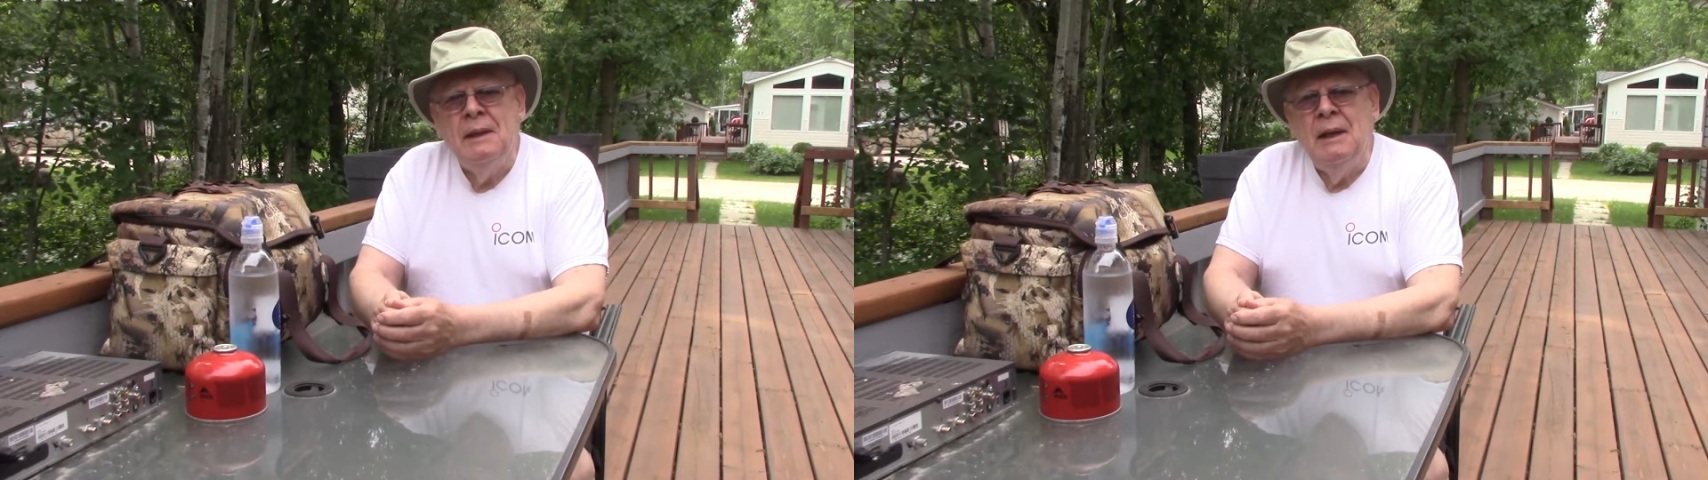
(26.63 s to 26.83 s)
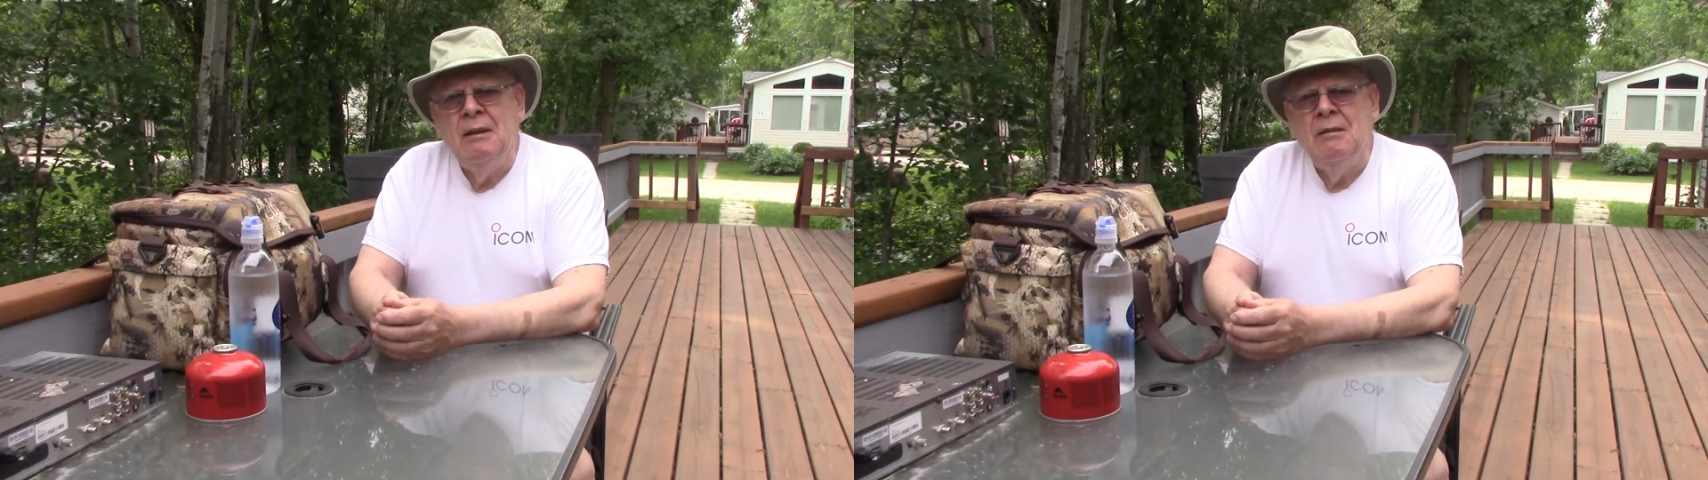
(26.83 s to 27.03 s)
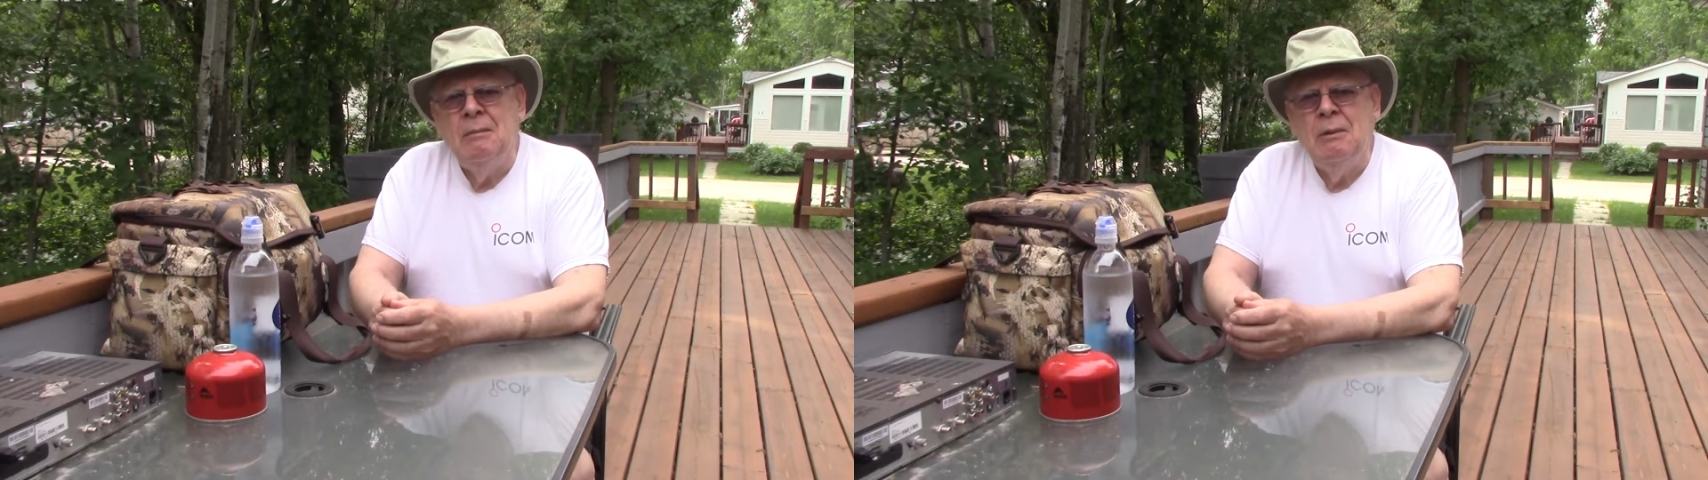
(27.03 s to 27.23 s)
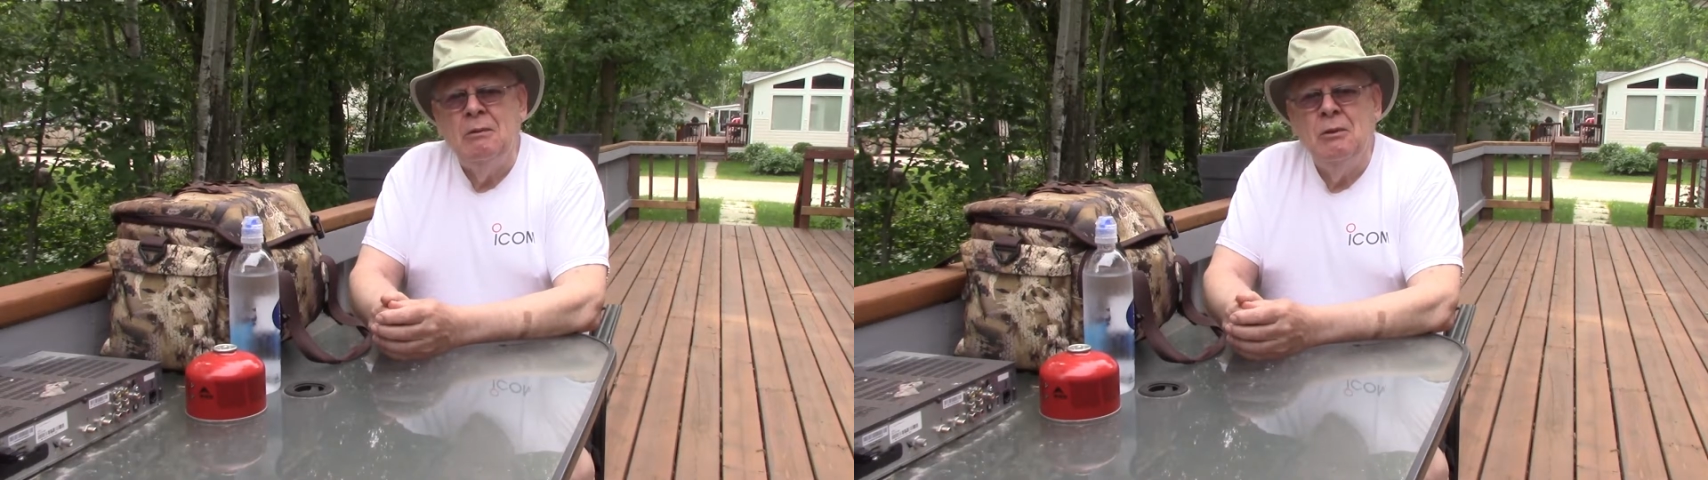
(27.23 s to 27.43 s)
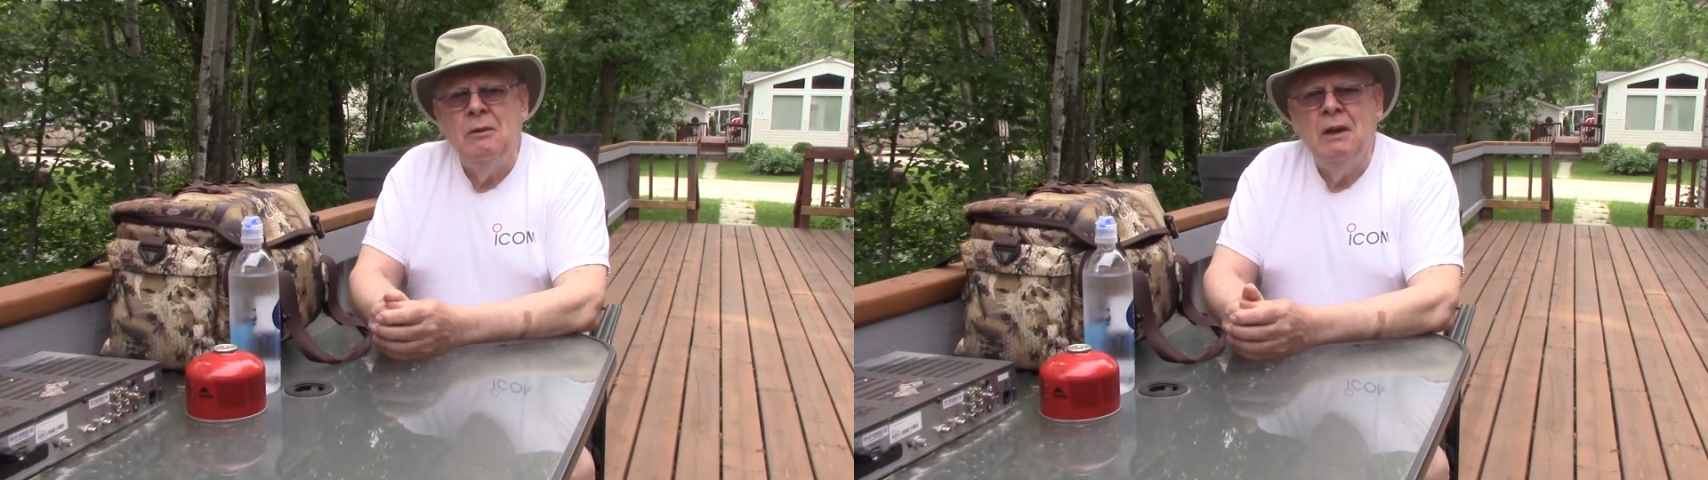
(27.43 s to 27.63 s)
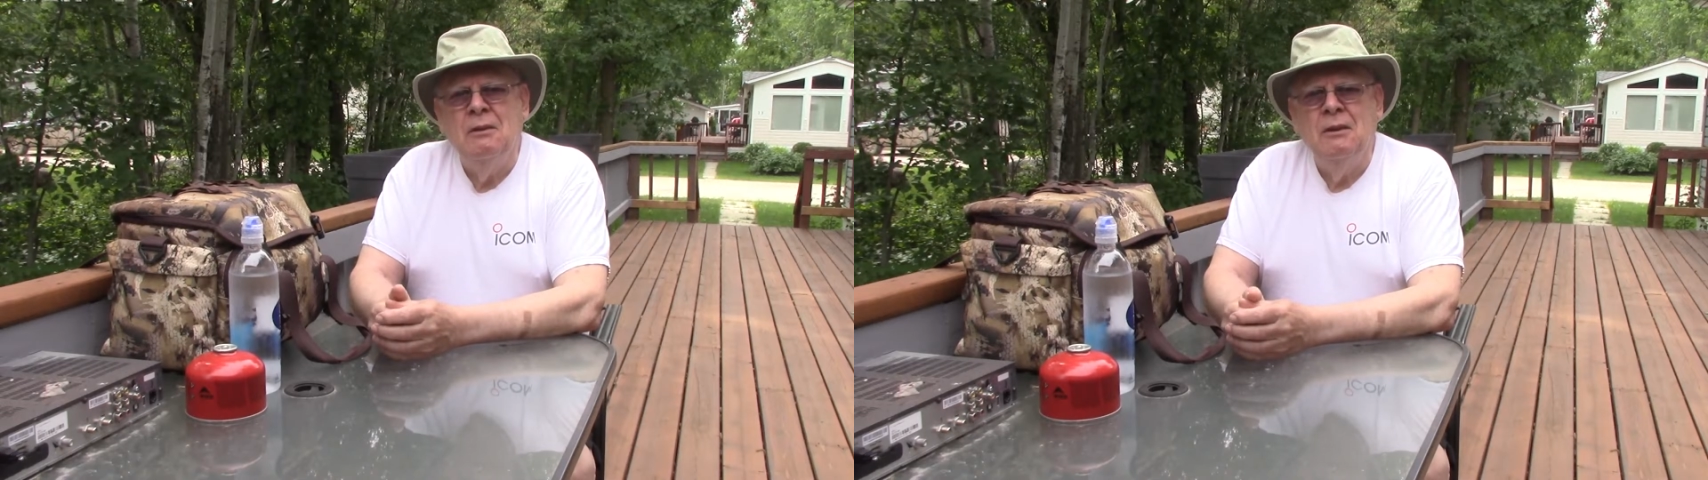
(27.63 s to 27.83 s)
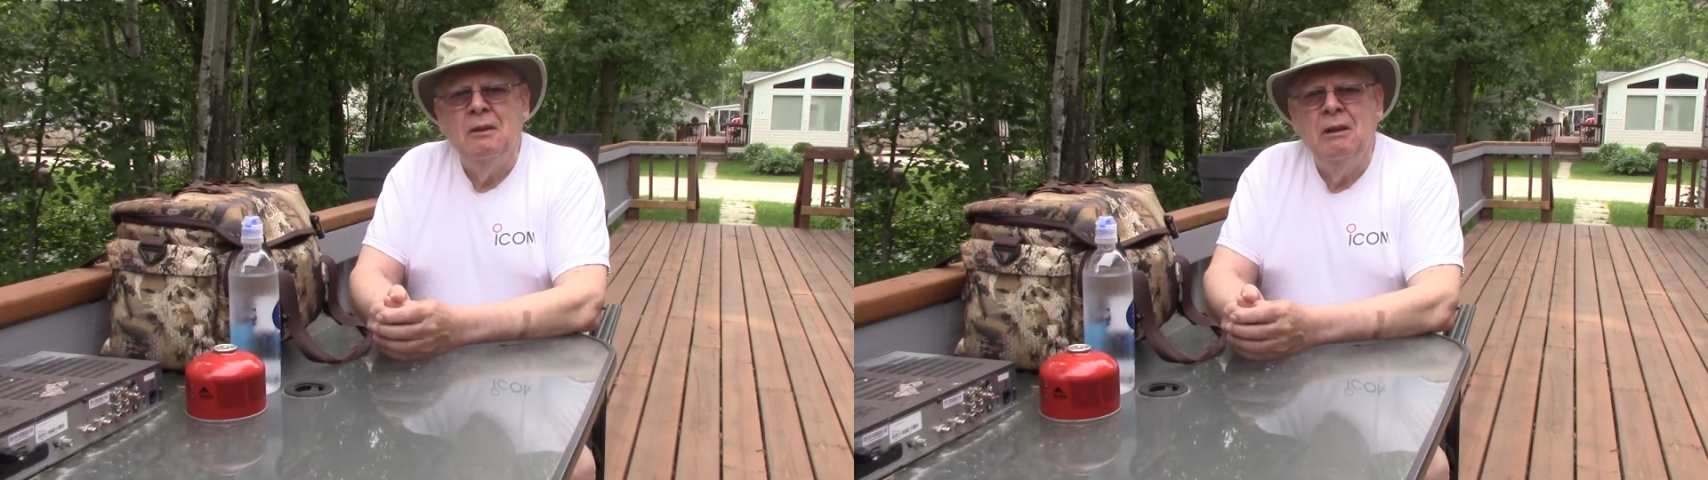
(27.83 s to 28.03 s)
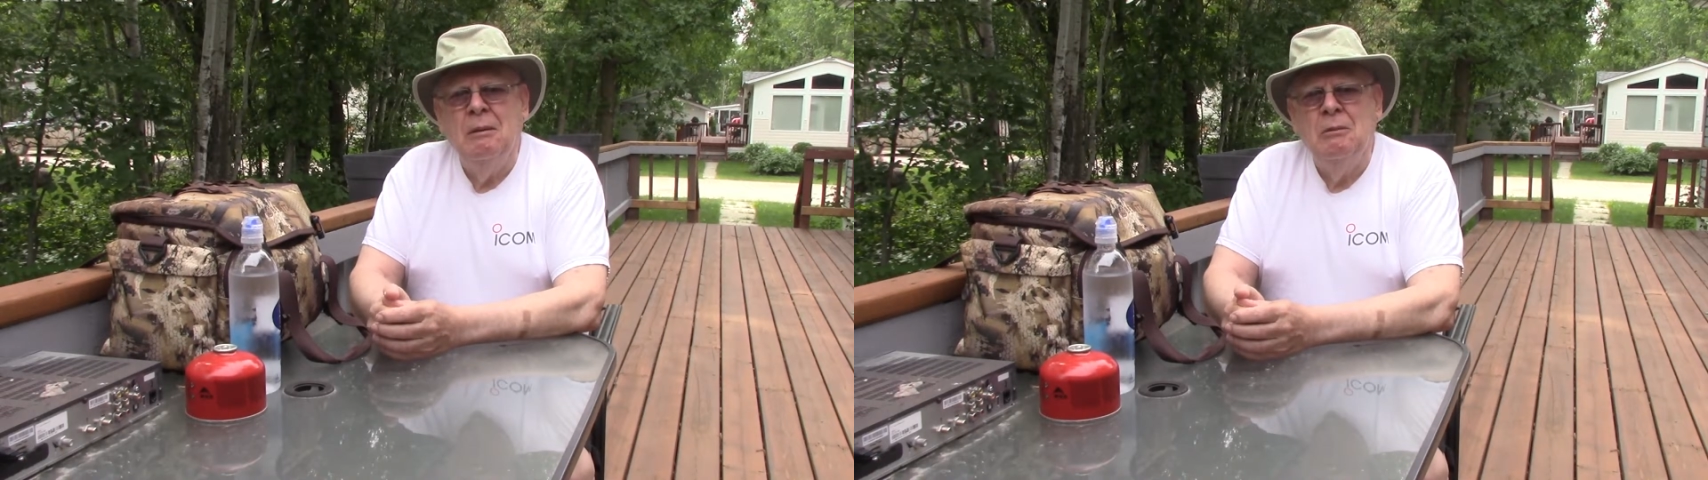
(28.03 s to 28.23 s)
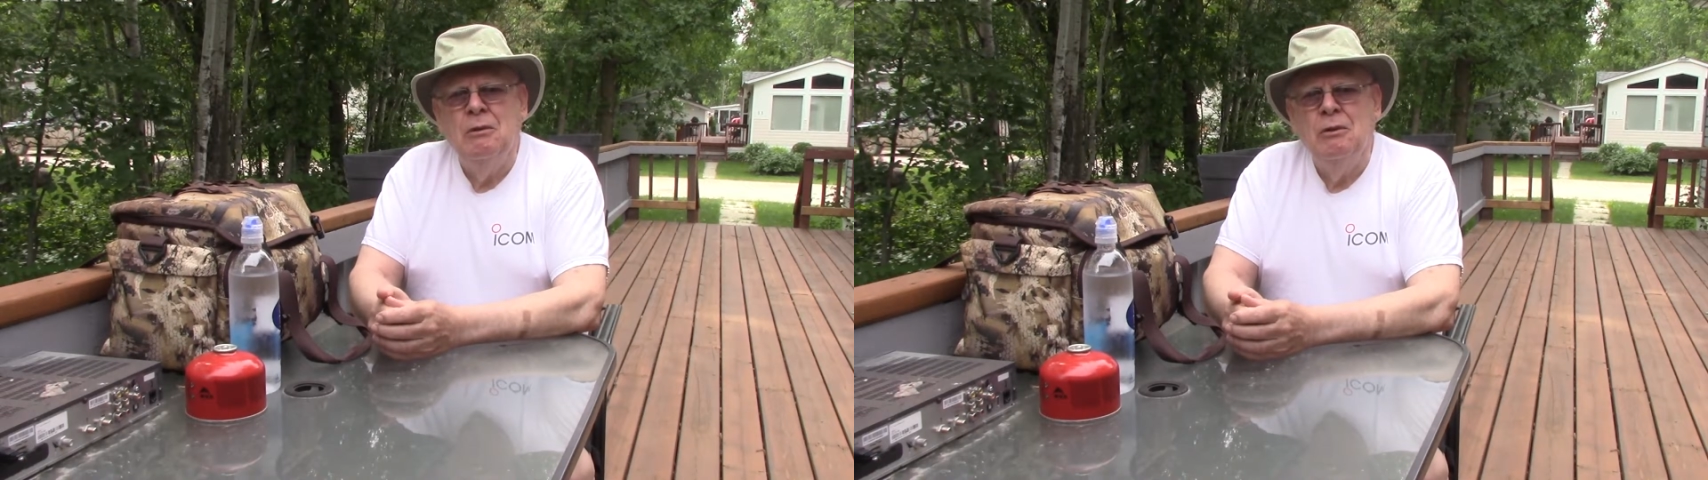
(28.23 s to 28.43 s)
That's about 2,000 kilometers